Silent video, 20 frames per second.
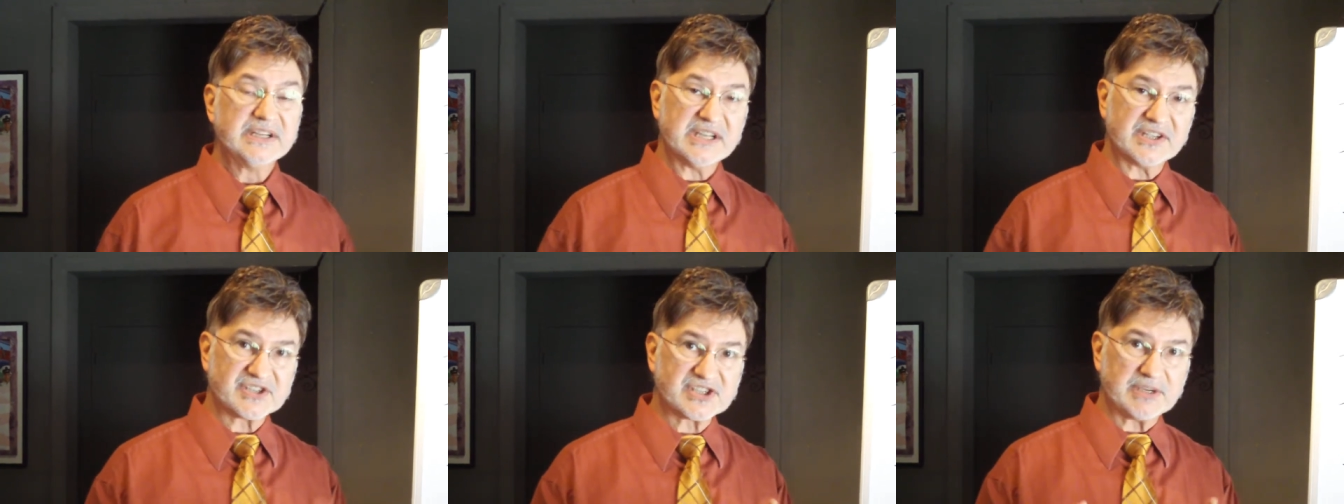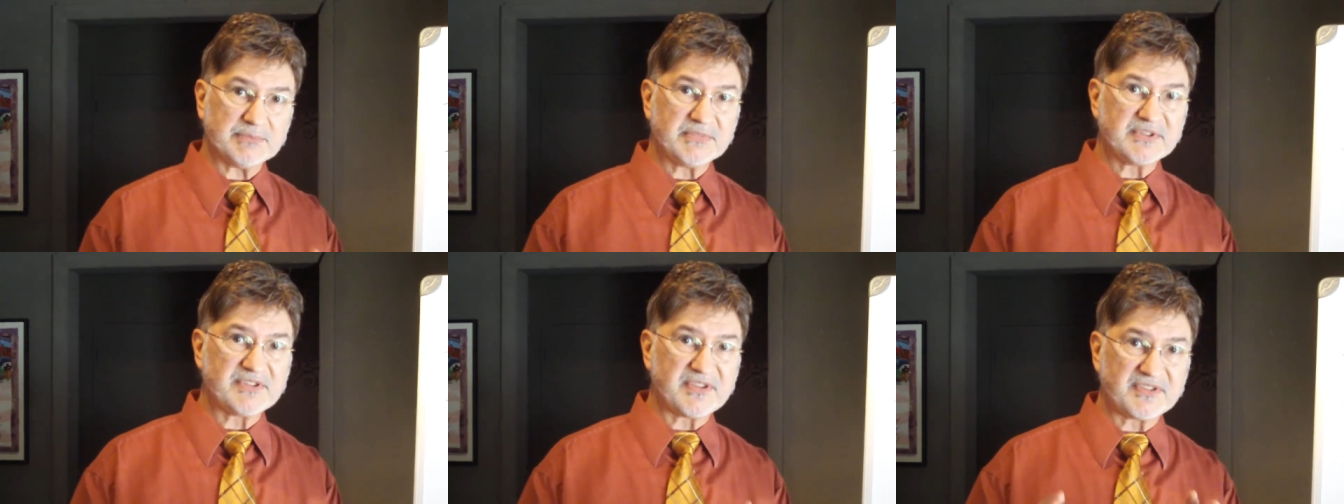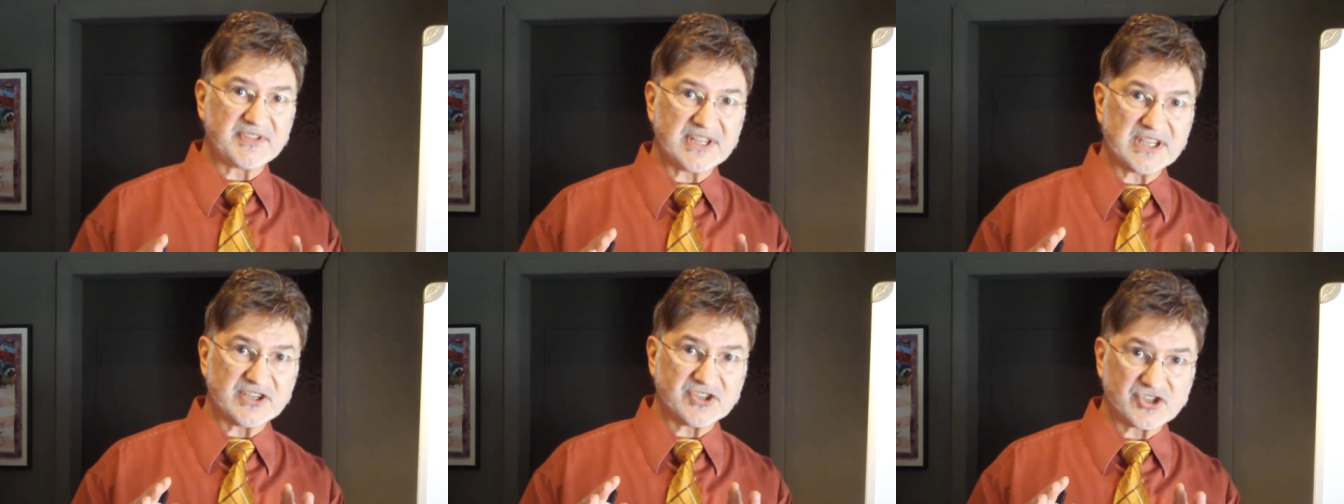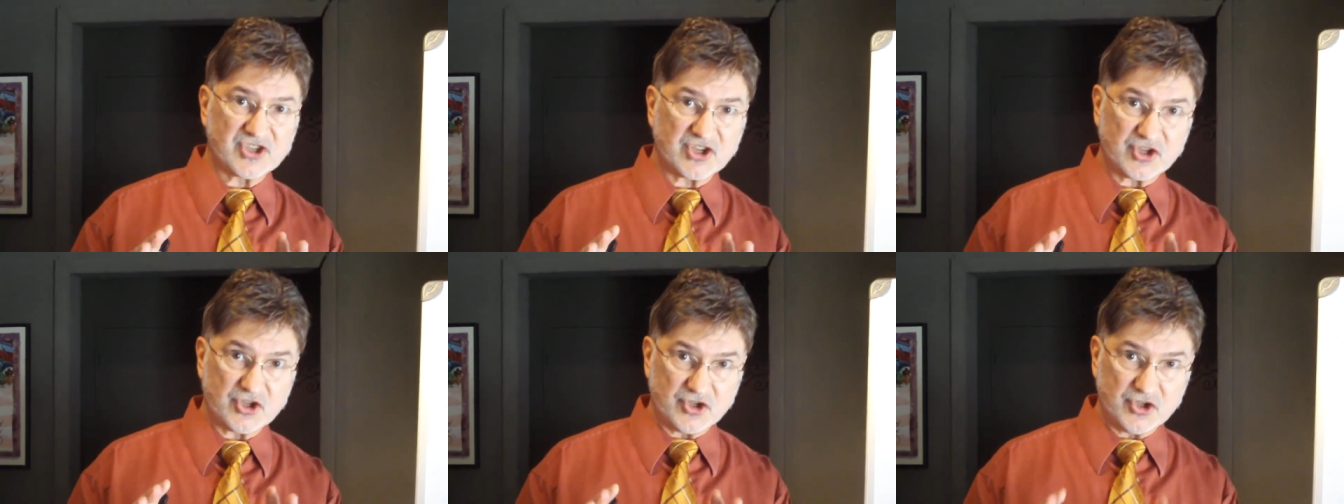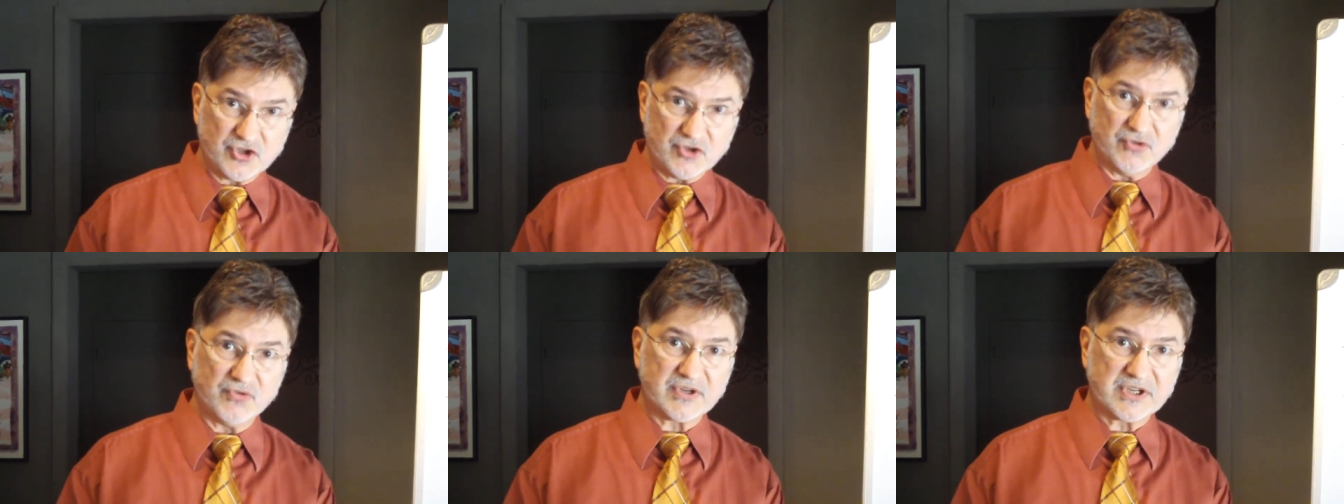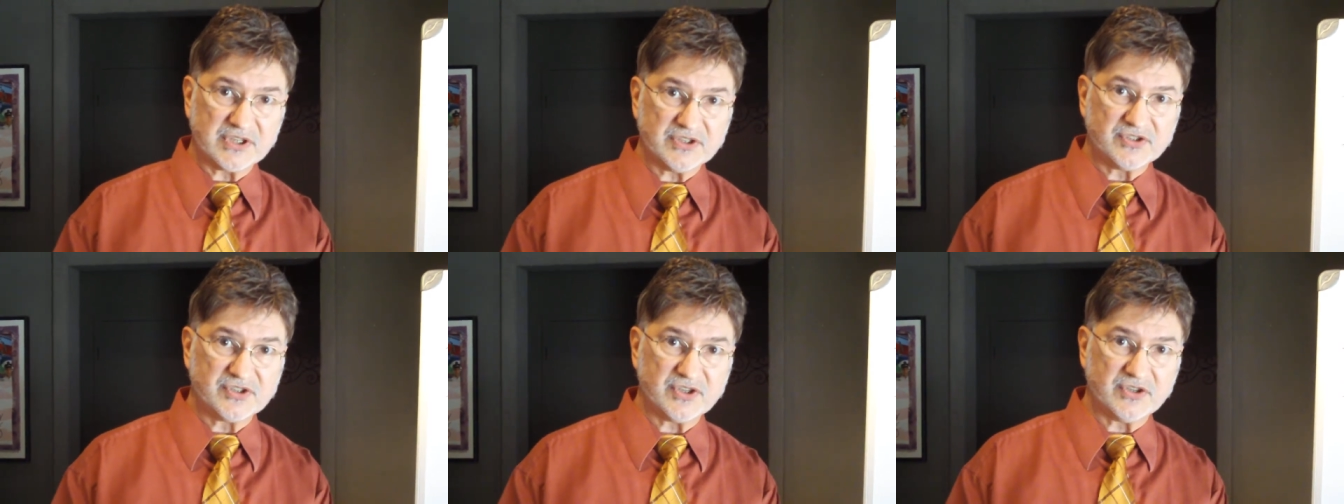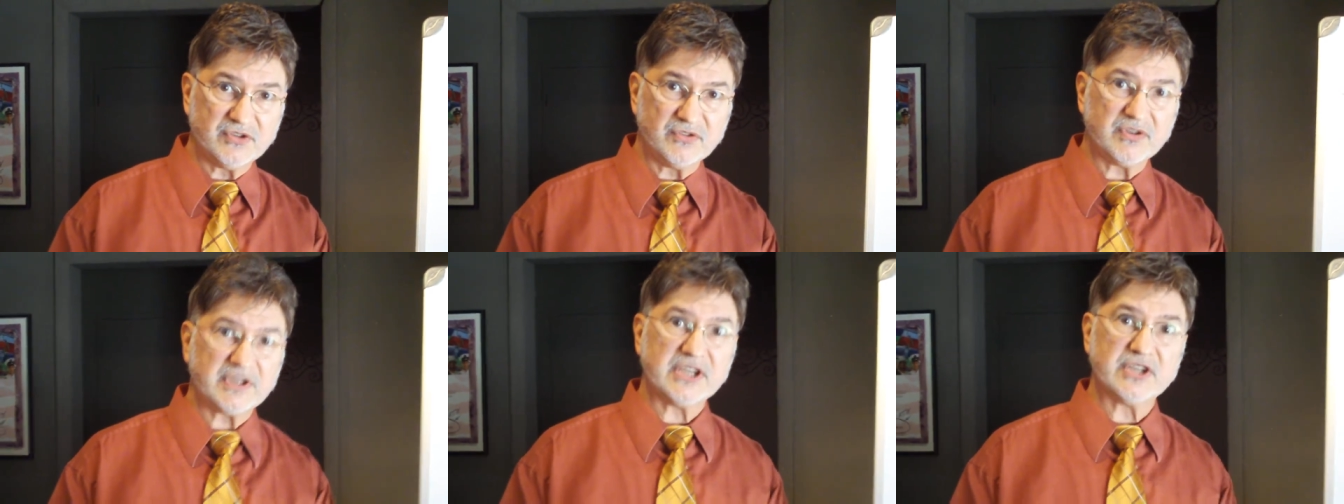Now, some of the things that you can
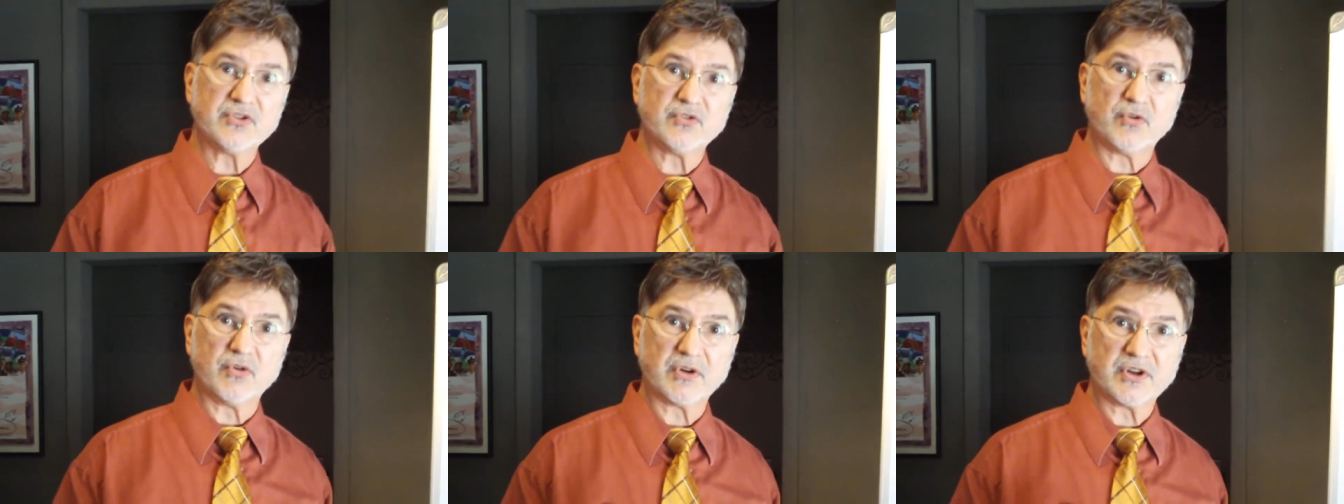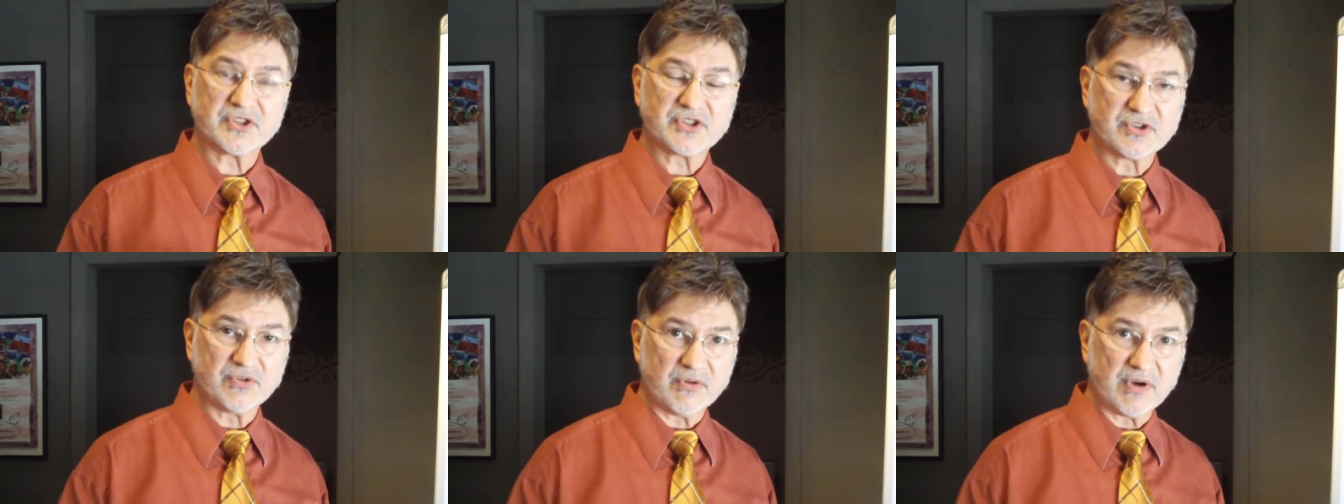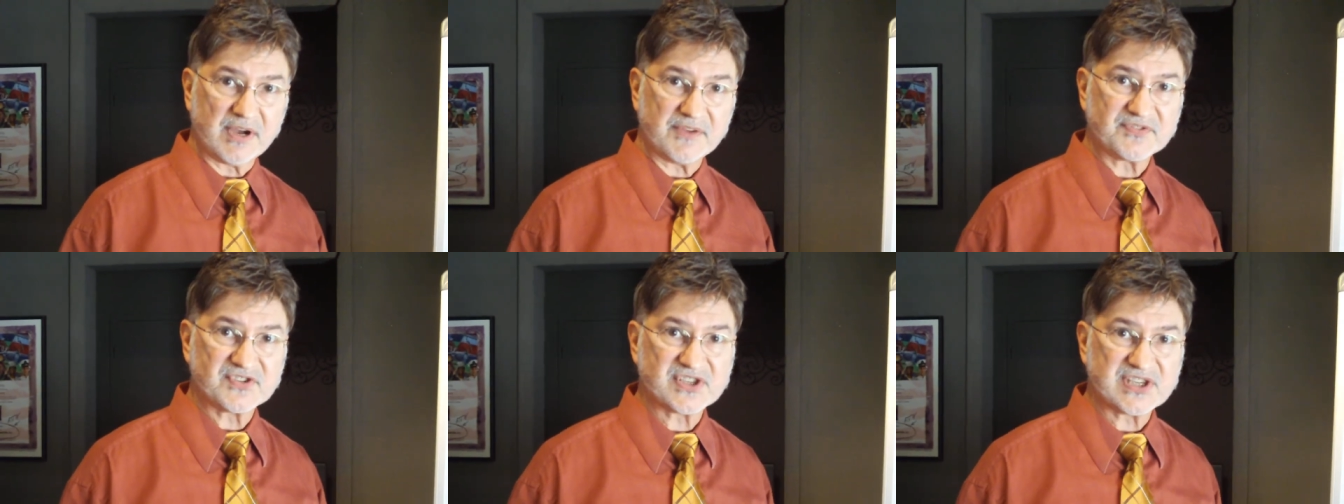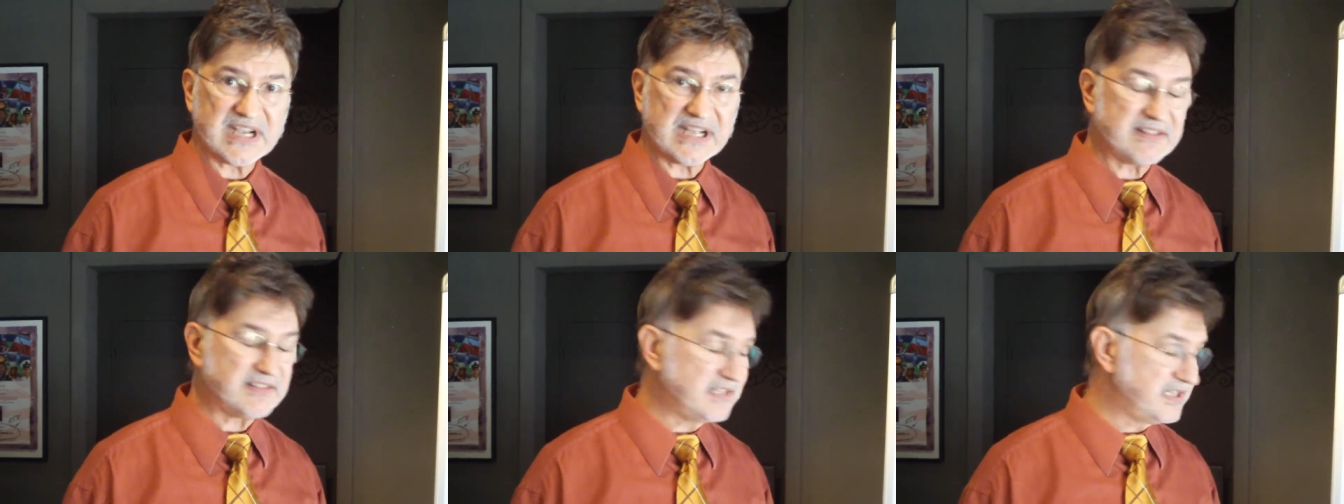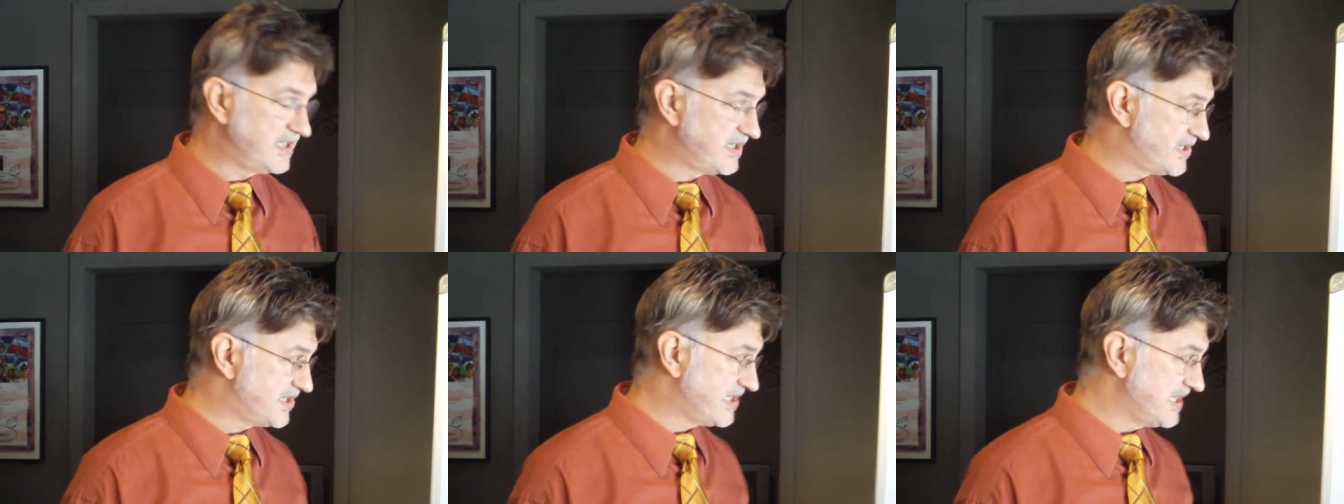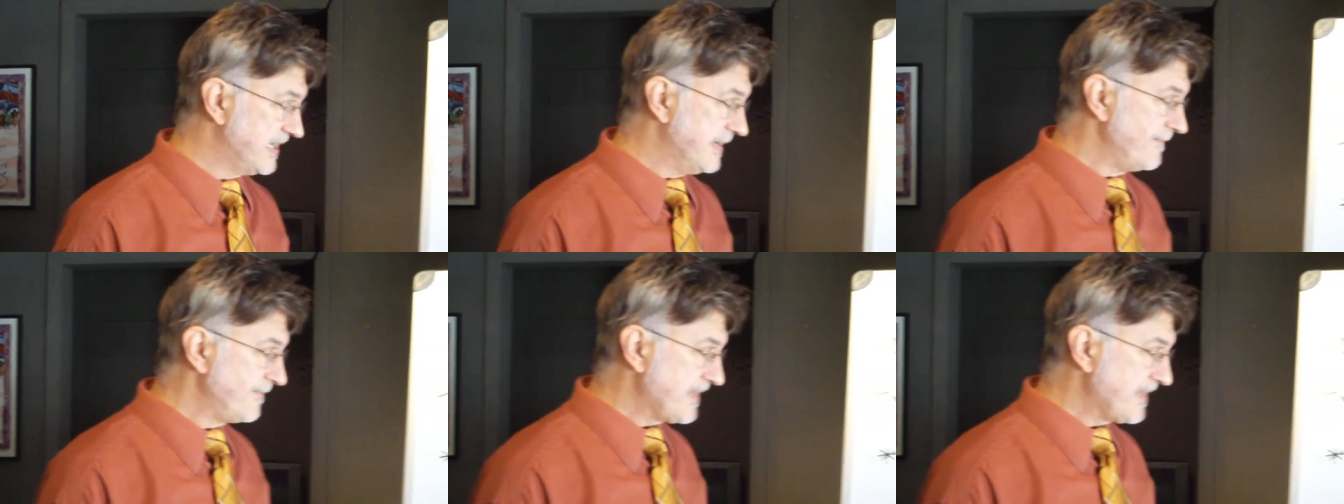do in order to offset this